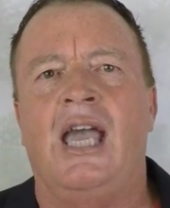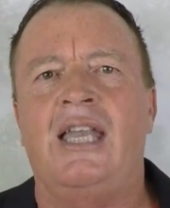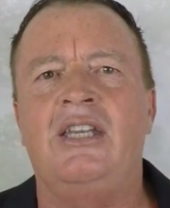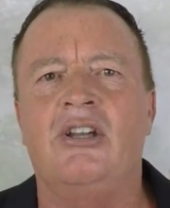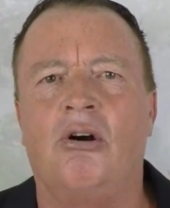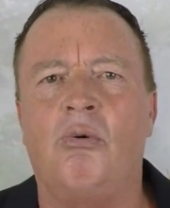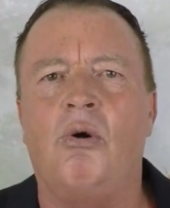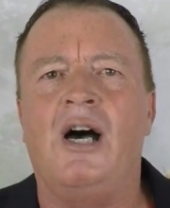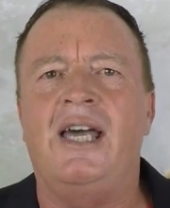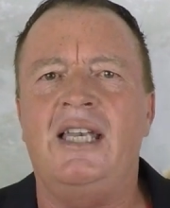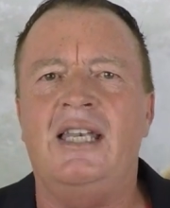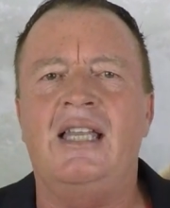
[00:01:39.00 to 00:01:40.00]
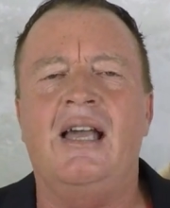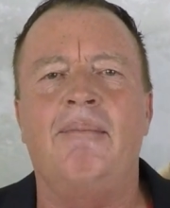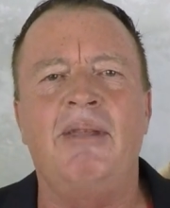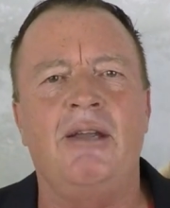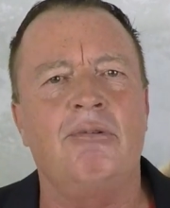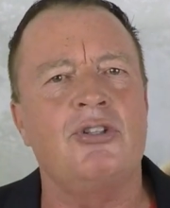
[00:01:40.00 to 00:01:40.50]
And you know what? I
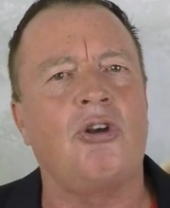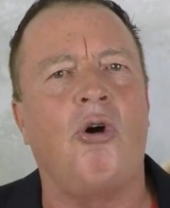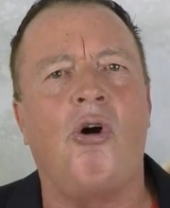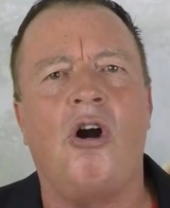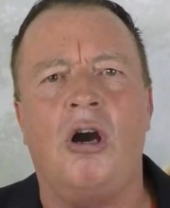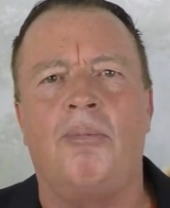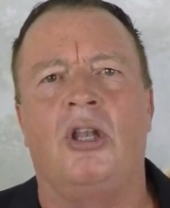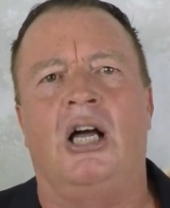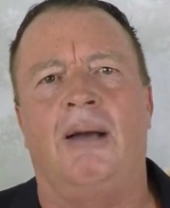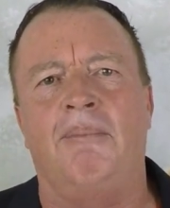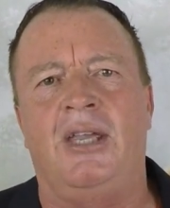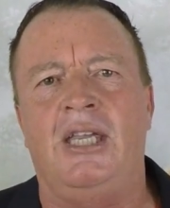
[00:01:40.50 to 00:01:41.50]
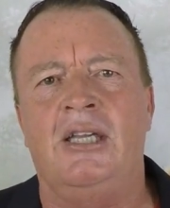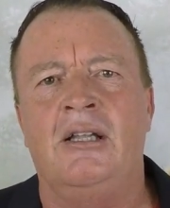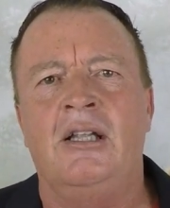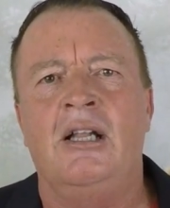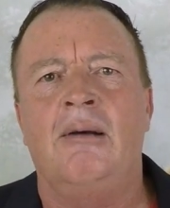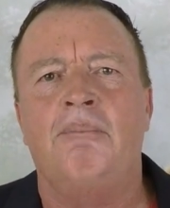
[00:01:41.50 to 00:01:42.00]
mean, it was horrible on me,
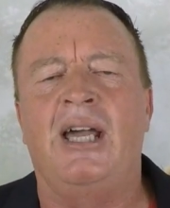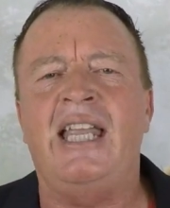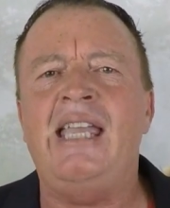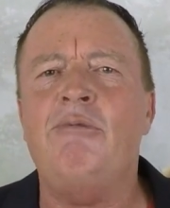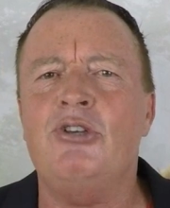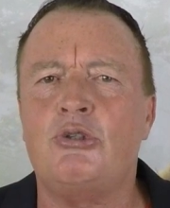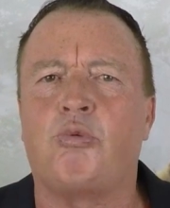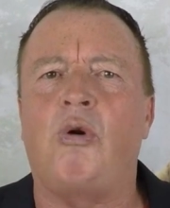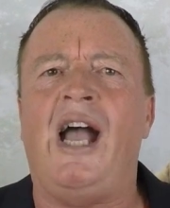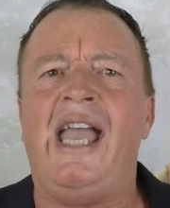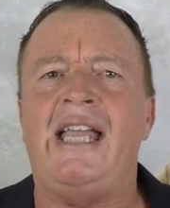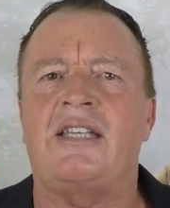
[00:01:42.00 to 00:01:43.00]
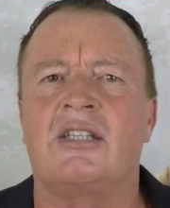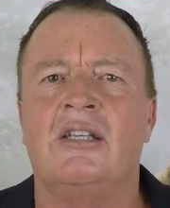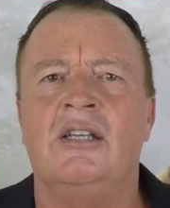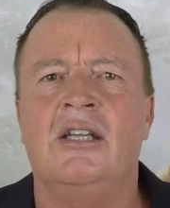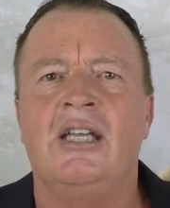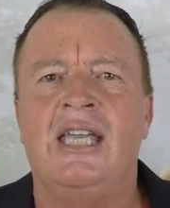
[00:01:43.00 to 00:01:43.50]
but he was right.
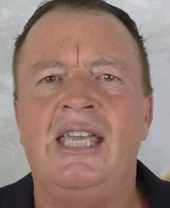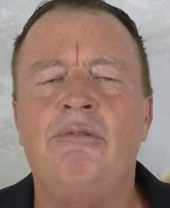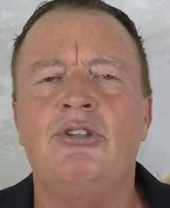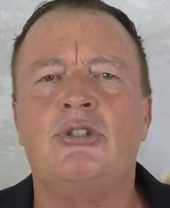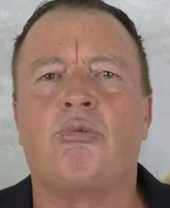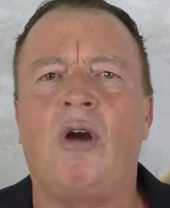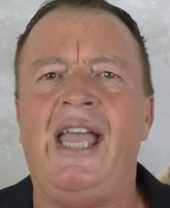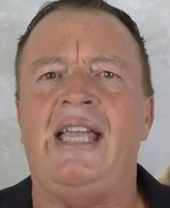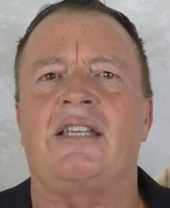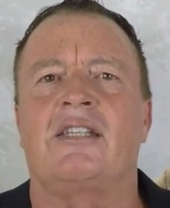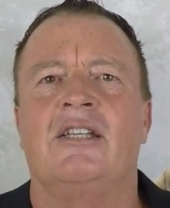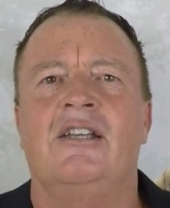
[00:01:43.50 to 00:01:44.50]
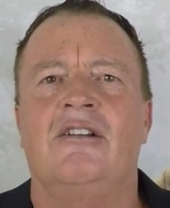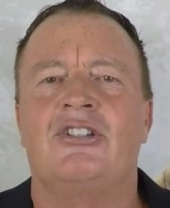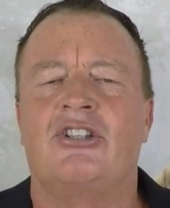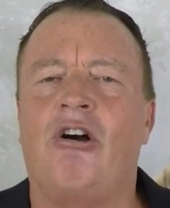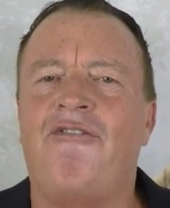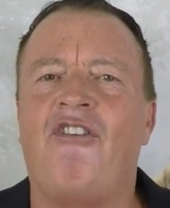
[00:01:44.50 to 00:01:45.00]
He was right.
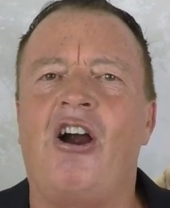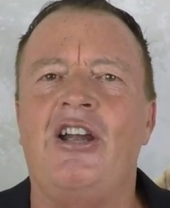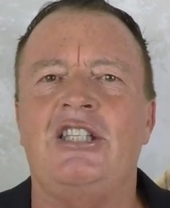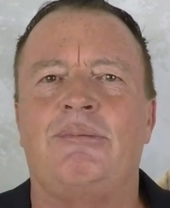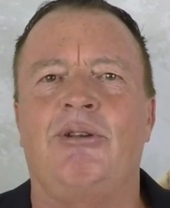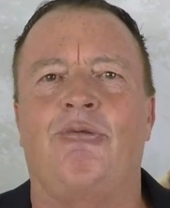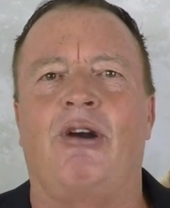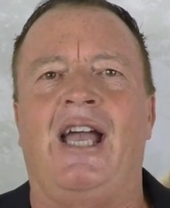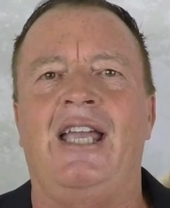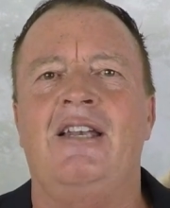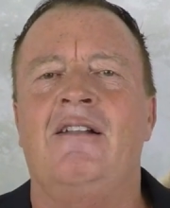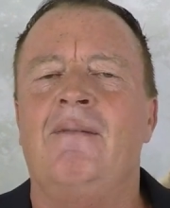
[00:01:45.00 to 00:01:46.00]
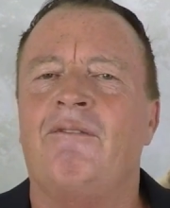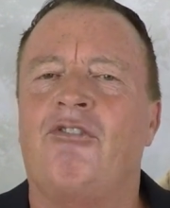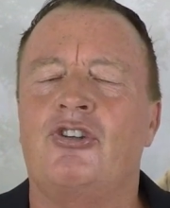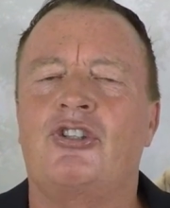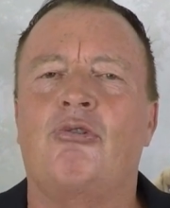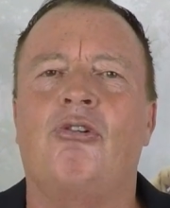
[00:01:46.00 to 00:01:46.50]
So far, he's been right.
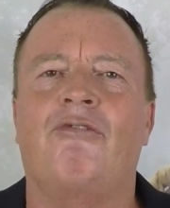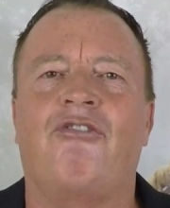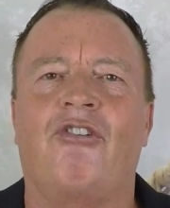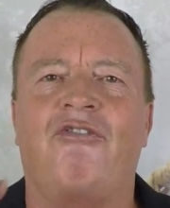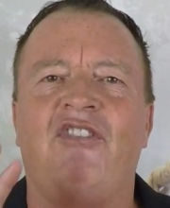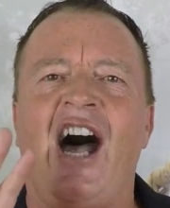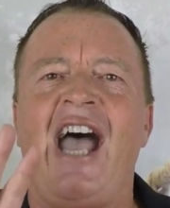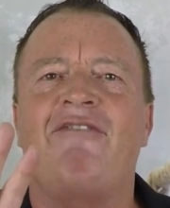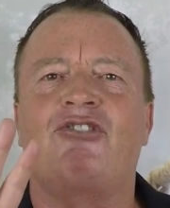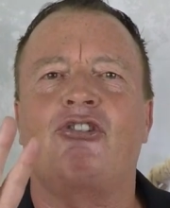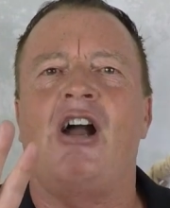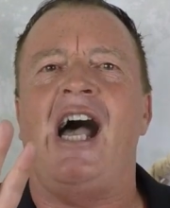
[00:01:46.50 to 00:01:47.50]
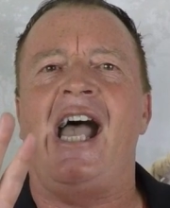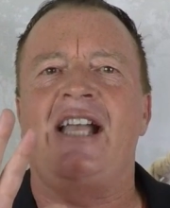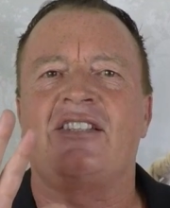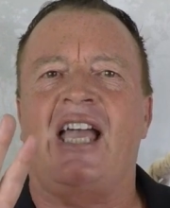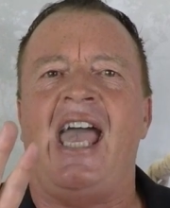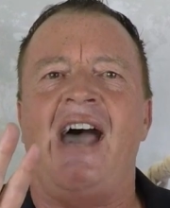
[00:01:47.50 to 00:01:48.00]
For 5
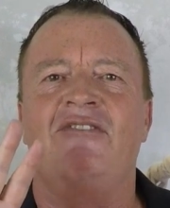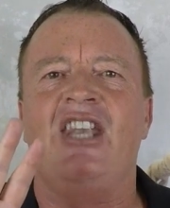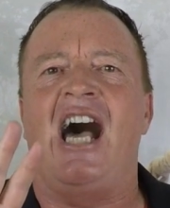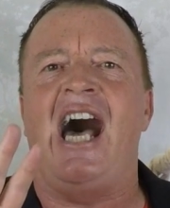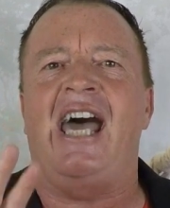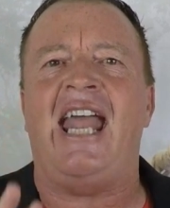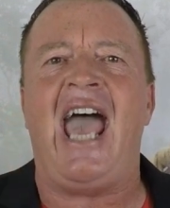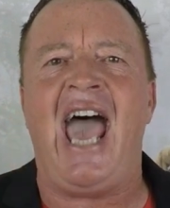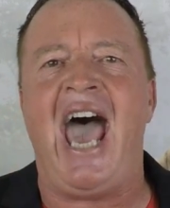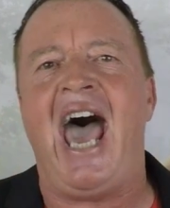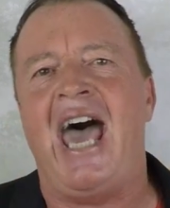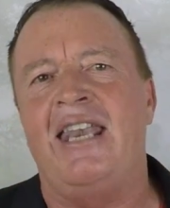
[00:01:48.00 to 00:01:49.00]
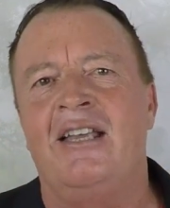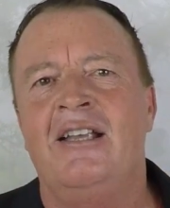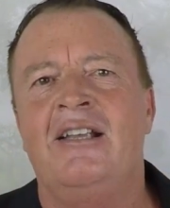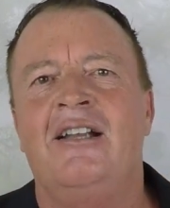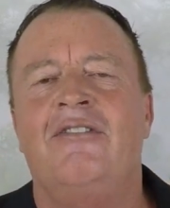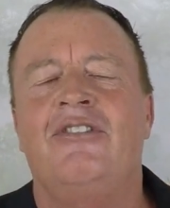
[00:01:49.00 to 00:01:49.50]
tries, I have not had
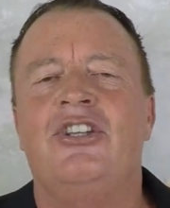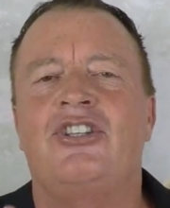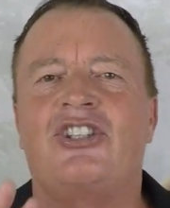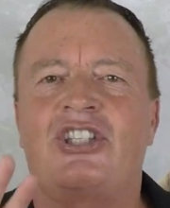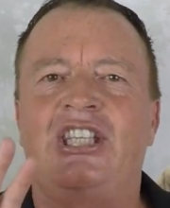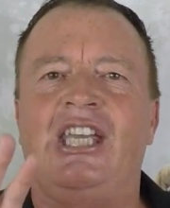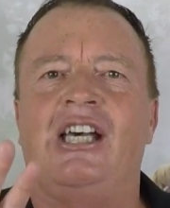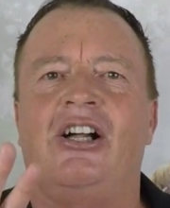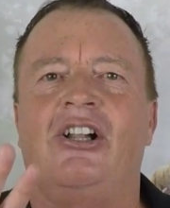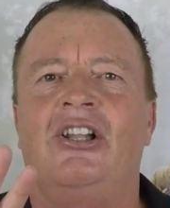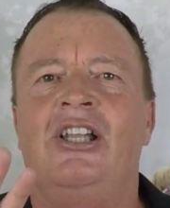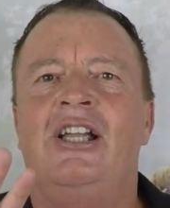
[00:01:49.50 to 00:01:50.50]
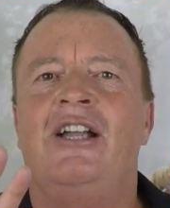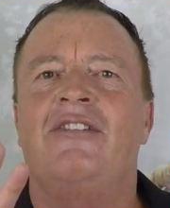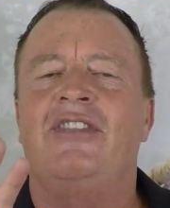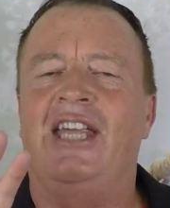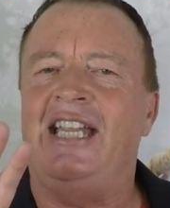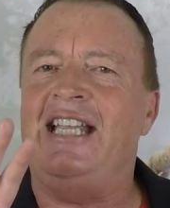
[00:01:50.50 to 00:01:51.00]
the skill
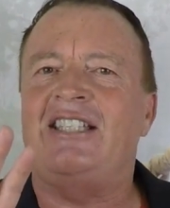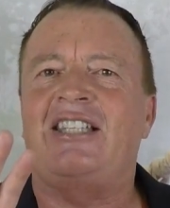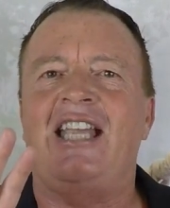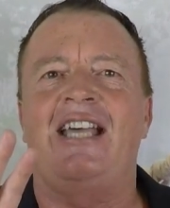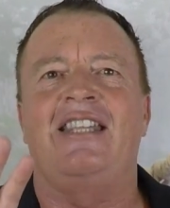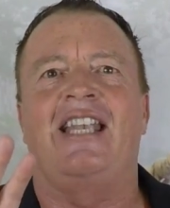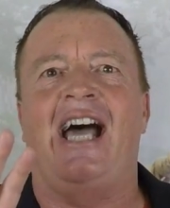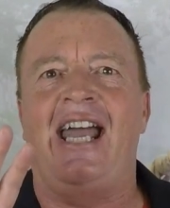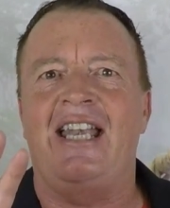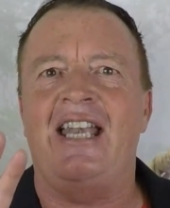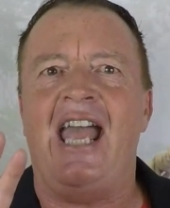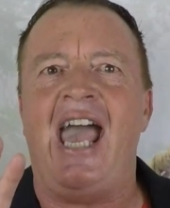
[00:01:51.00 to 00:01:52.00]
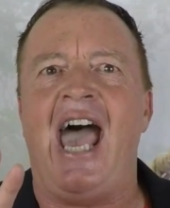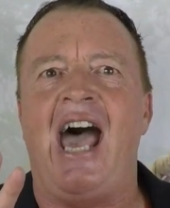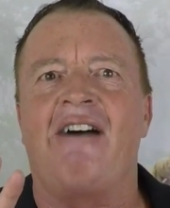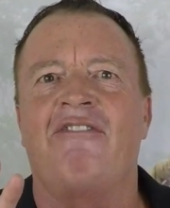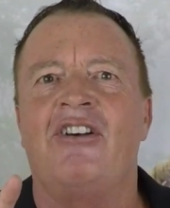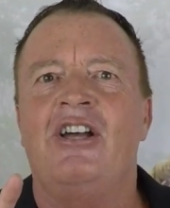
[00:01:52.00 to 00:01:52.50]
that he said that I didn't
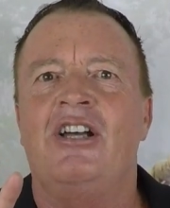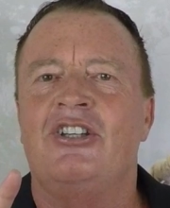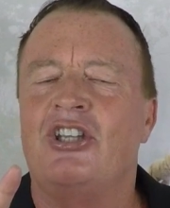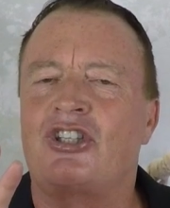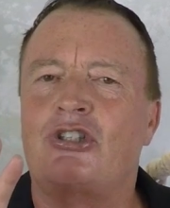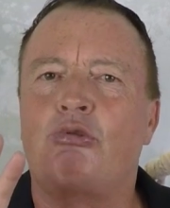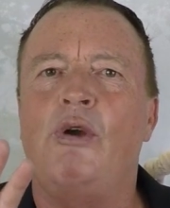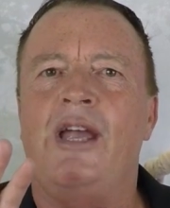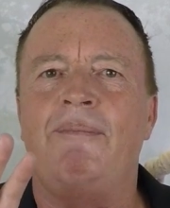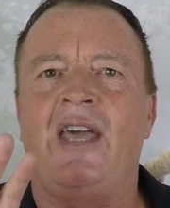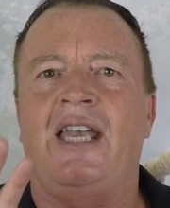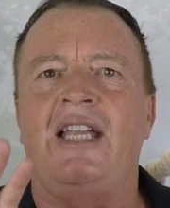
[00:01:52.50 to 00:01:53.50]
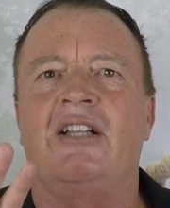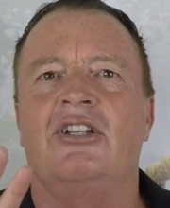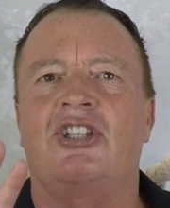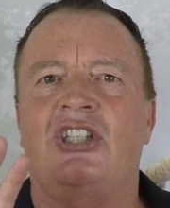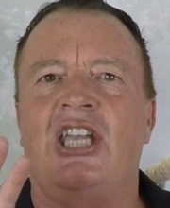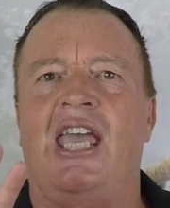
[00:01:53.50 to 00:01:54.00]
have to swim that
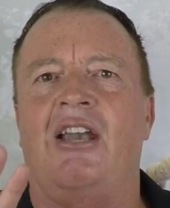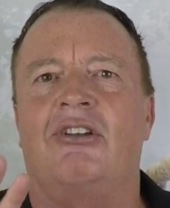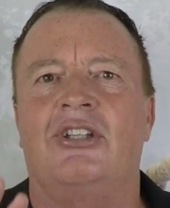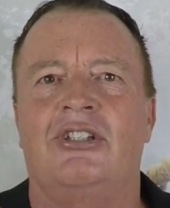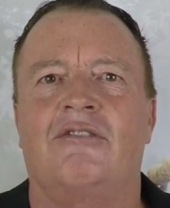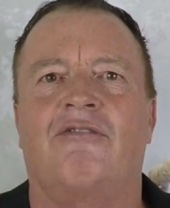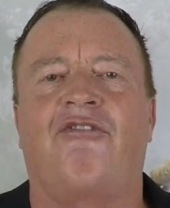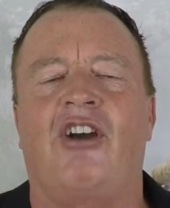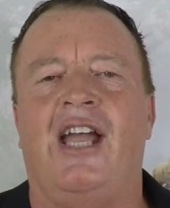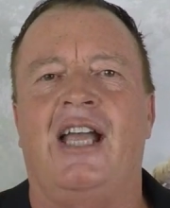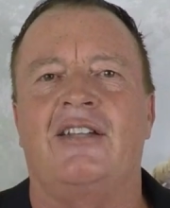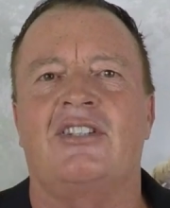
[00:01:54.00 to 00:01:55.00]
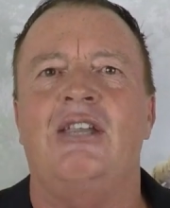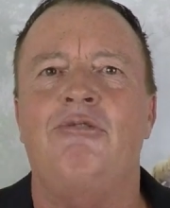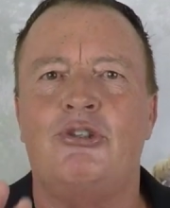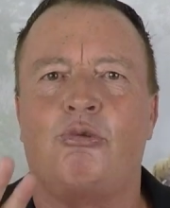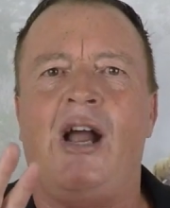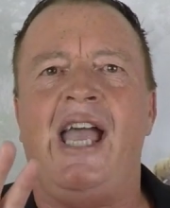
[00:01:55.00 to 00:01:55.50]
English Channel to France. He
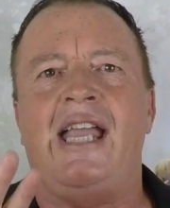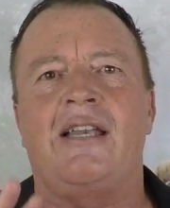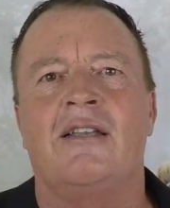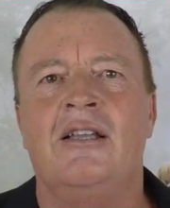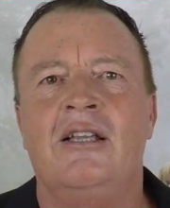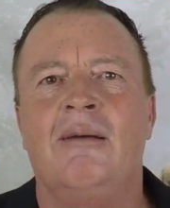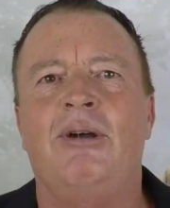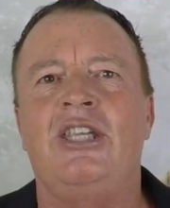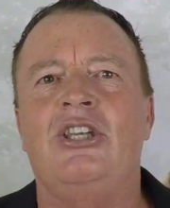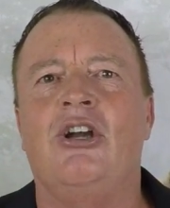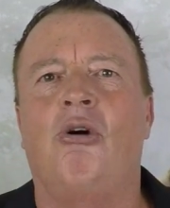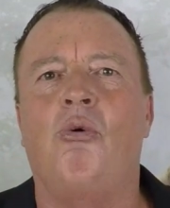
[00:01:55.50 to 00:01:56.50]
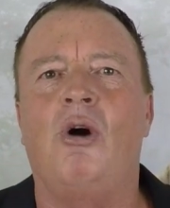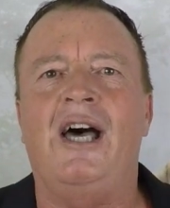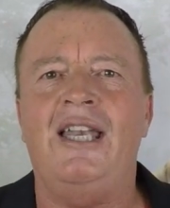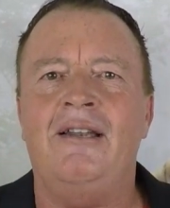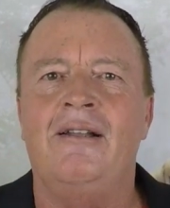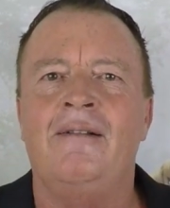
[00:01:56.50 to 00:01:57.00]
was right. But you know what?